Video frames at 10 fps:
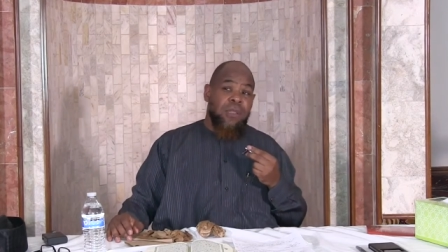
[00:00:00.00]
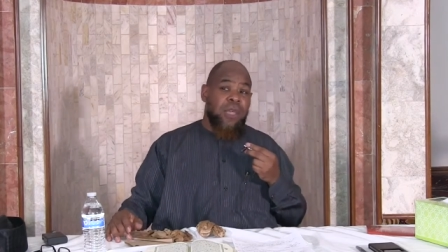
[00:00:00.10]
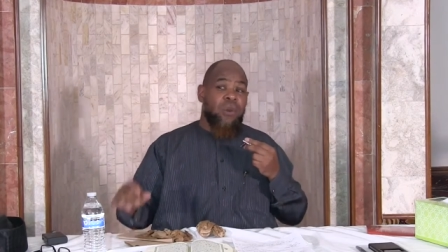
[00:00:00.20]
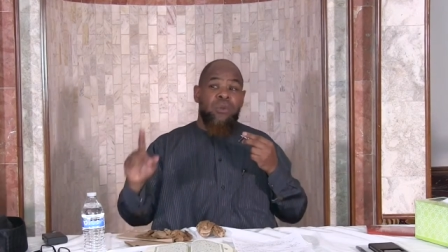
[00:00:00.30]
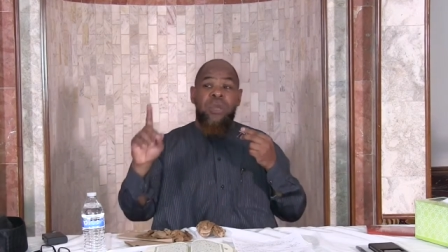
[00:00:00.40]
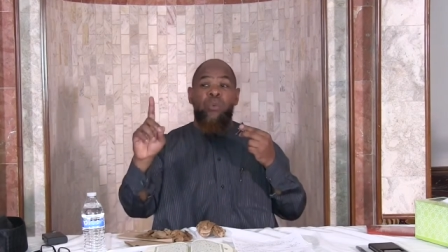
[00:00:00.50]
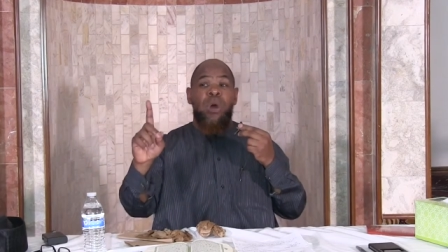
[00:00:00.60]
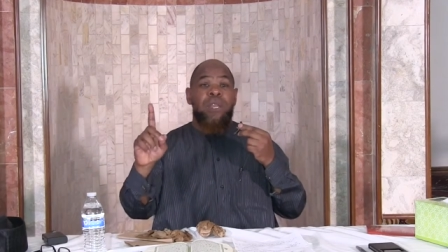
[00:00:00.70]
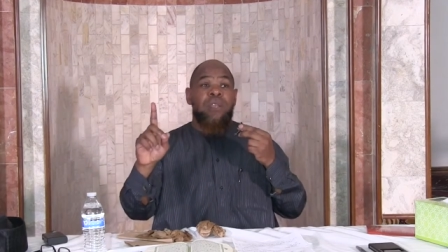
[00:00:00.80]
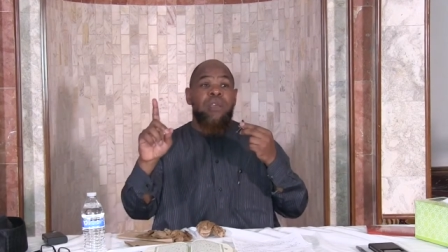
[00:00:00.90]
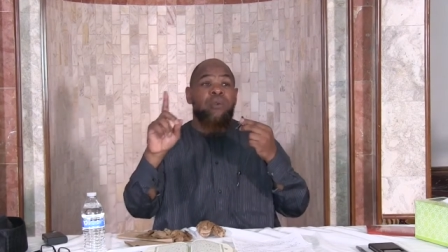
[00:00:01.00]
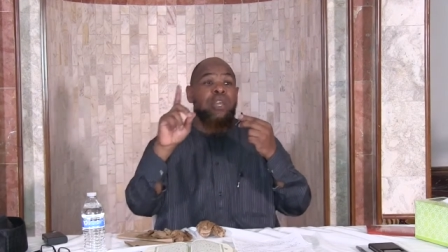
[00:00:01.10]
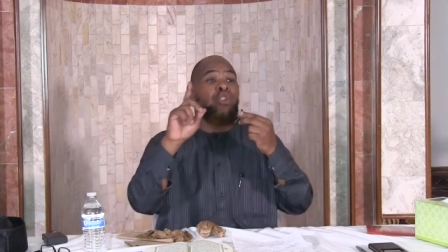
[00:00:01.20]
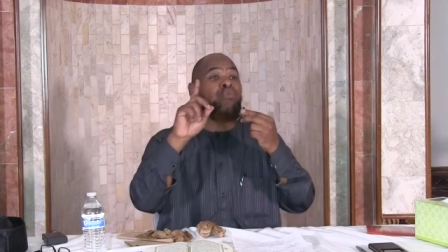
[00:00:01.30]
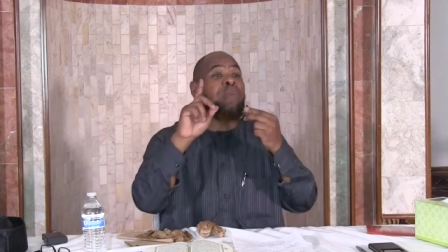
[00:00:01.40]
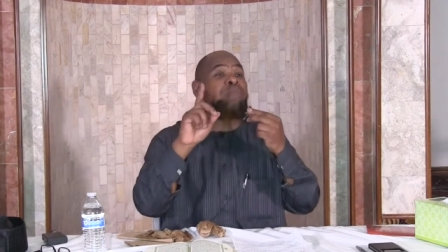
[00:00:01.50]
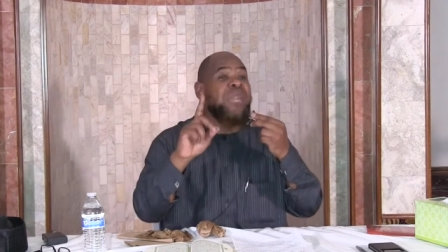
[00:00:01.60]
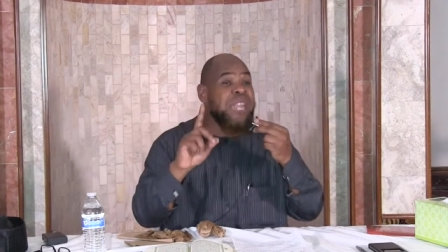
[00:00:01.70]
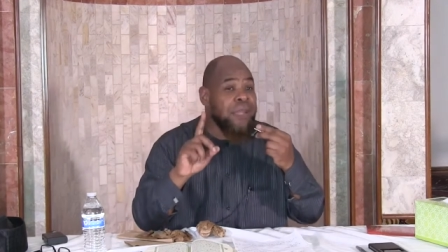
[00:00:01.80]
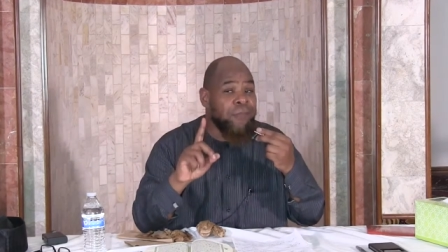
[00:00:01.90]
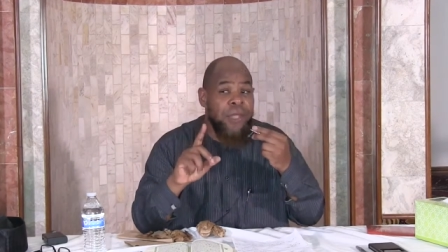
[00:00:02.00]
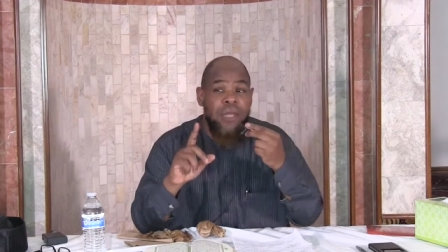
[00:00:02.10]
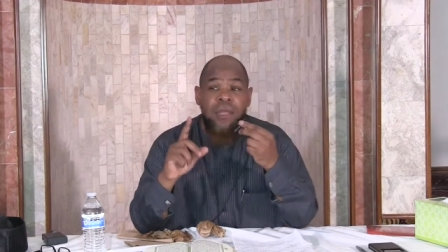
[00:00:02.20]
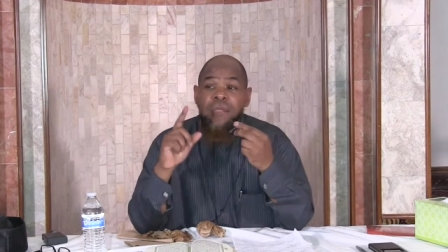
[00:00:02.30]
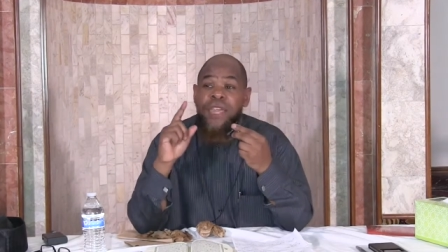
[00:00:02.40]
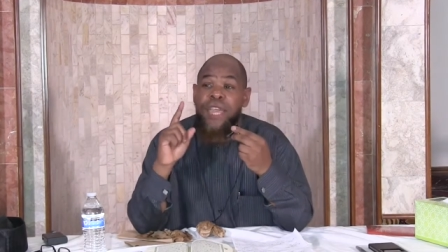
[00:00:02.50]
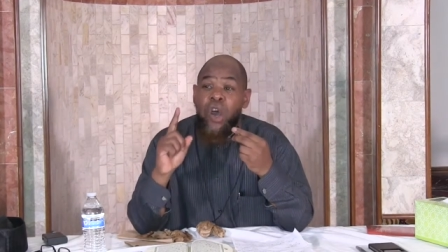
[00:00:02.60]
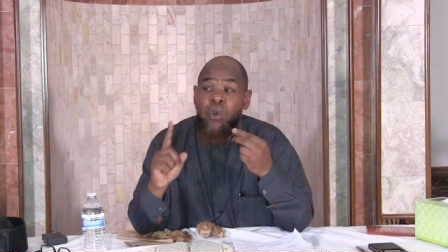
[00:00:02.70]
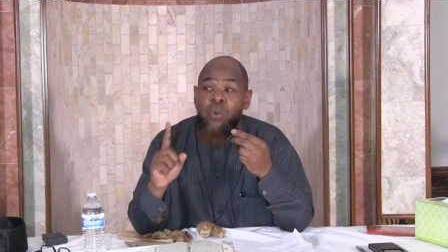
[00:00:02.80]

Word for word: The only one, the only human being, the